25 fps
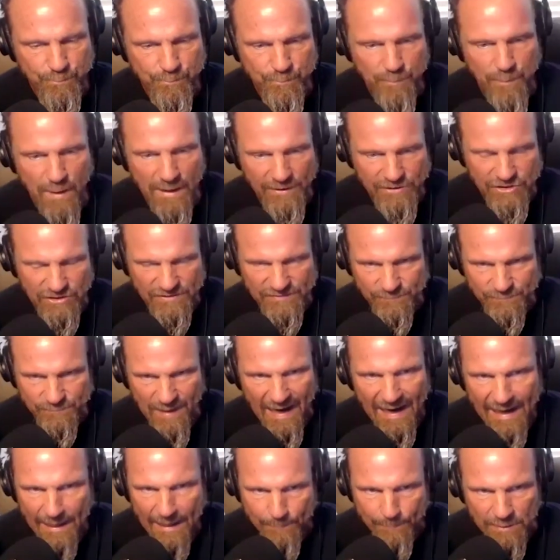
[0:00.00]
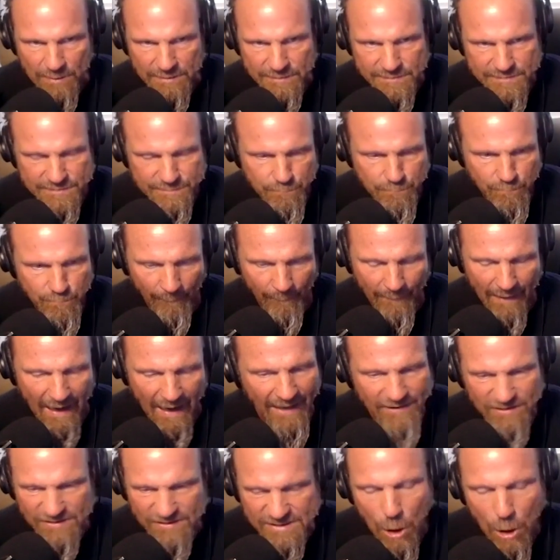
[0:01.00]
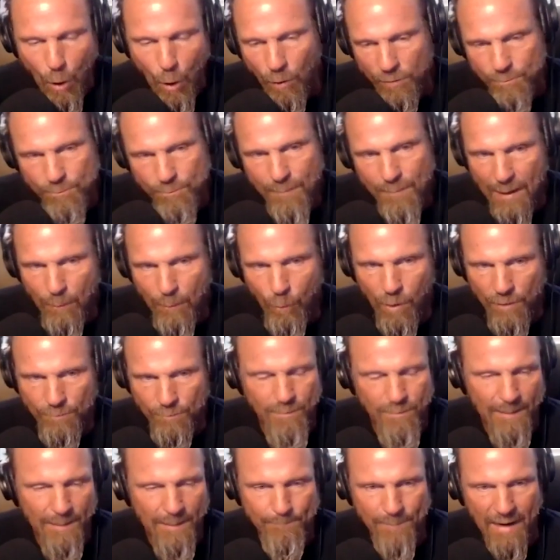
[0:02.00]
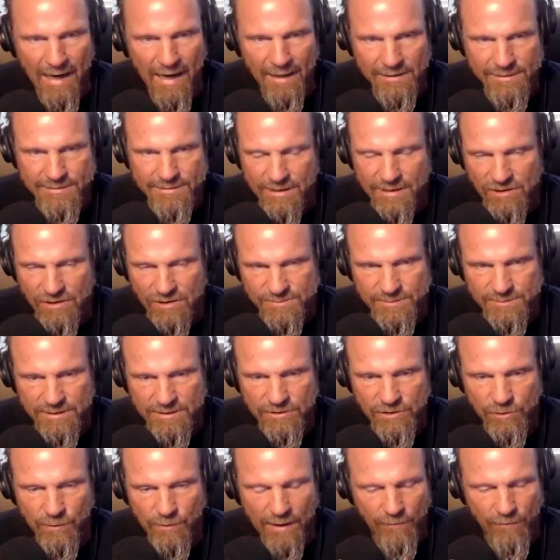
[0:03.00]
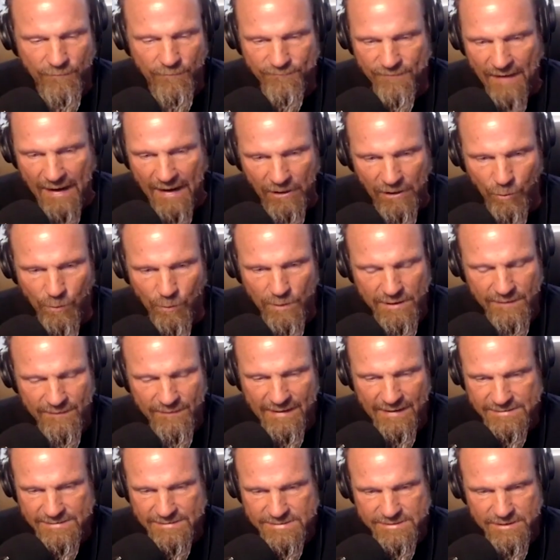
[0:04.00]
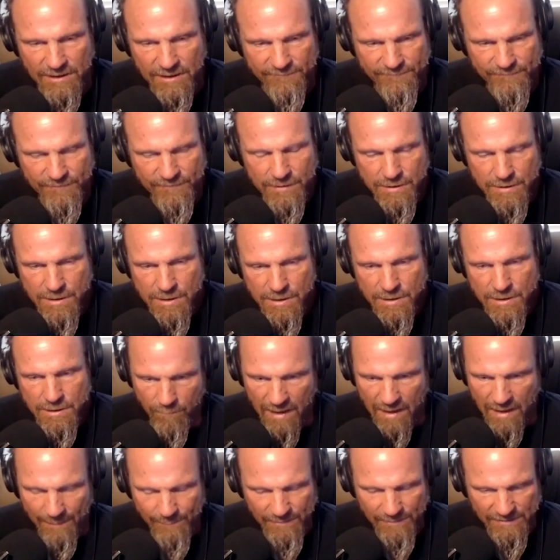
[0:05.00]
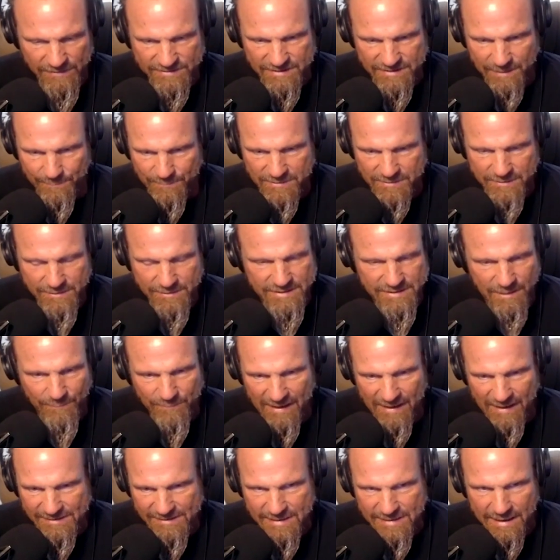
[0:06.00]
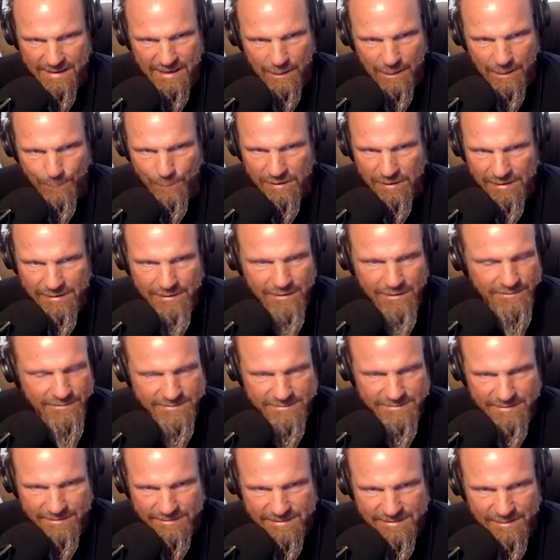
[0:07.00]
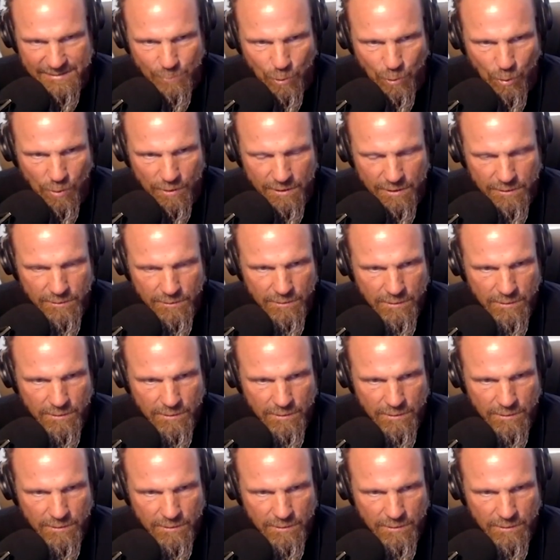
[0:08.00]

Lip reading: It just happens. I just go with what my body tells me to do. I don't follow any of that stuff. I mean, some days I get up and eat at 6 a.m.